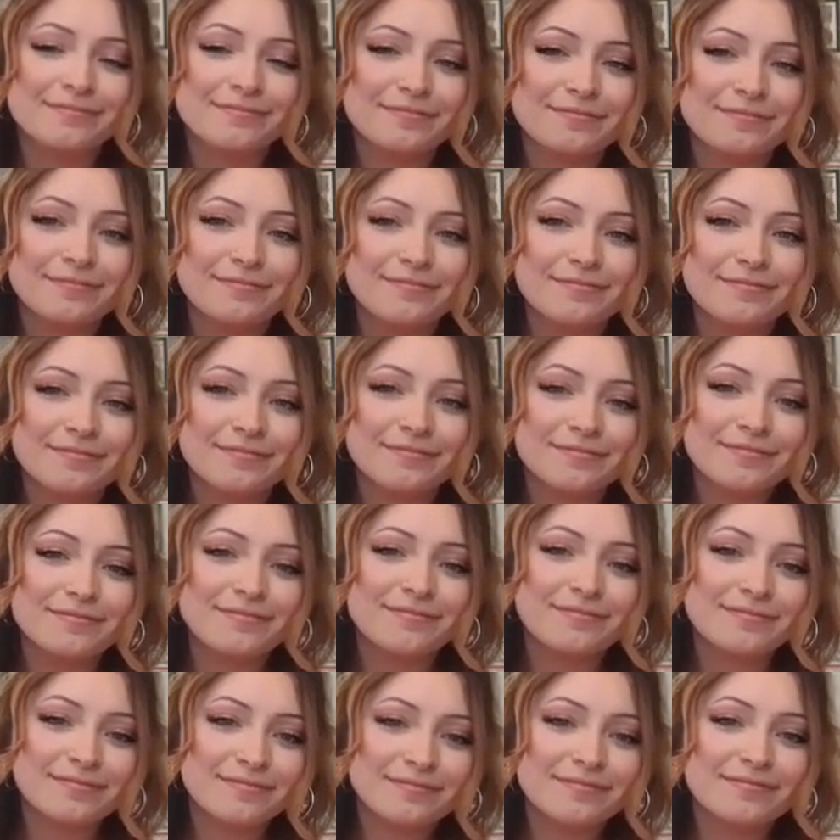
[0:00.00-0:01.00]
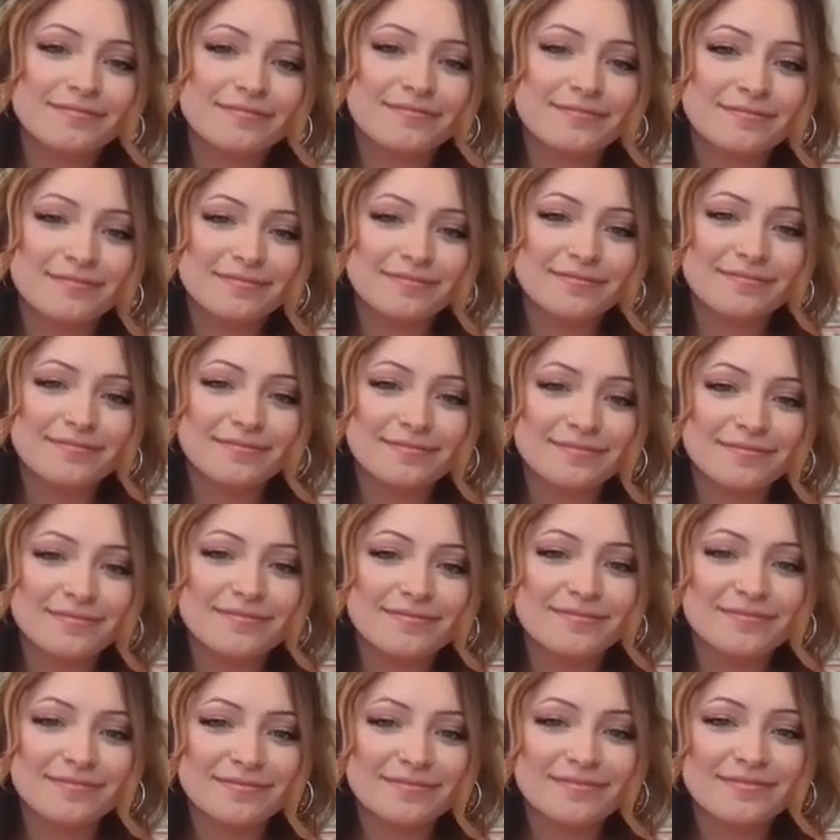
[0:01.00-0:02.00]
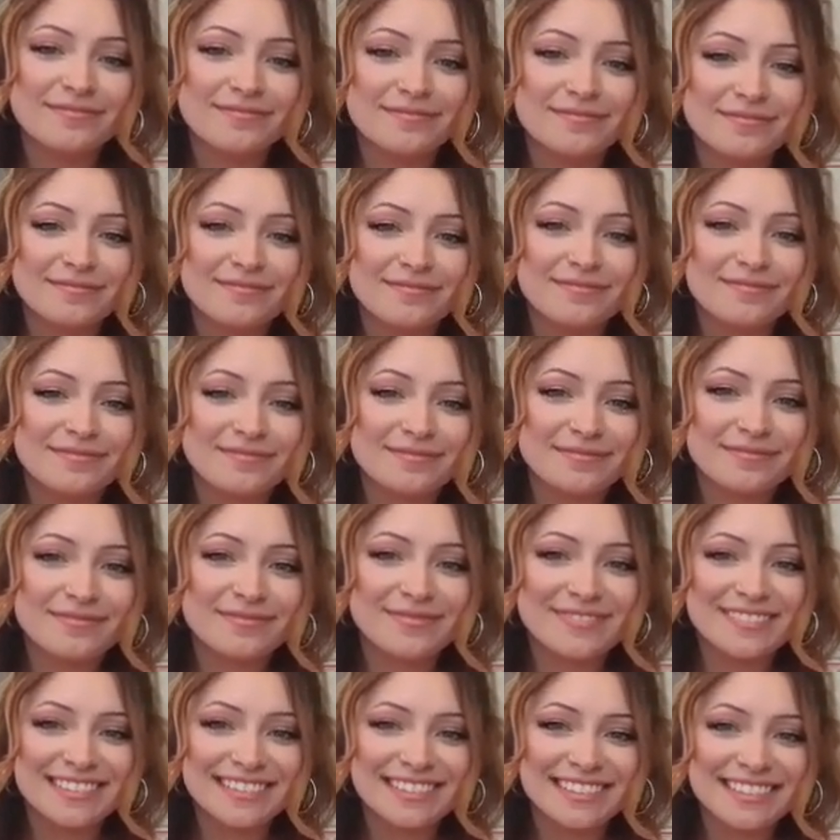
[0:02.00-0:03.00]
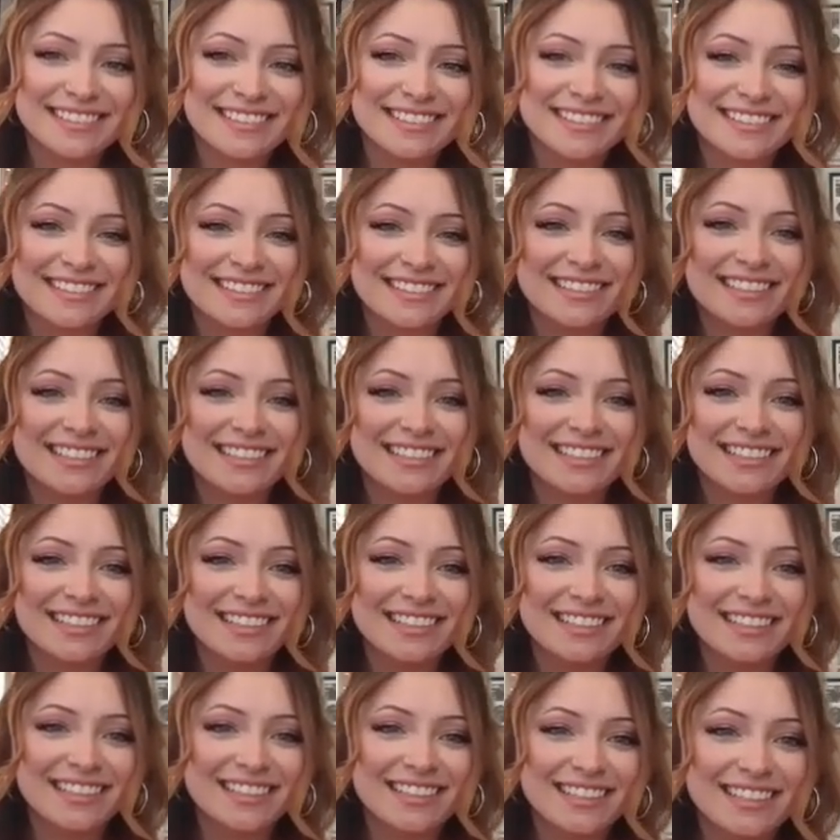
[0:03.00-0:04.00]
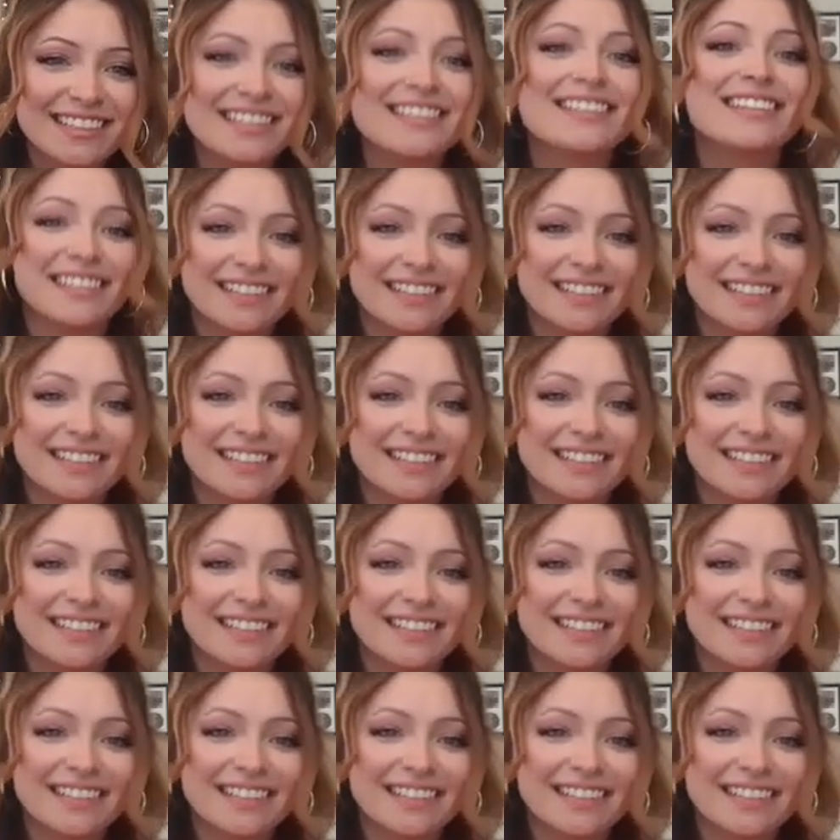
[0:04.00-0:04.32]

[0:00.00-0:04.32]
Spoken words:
The person shown says nothing.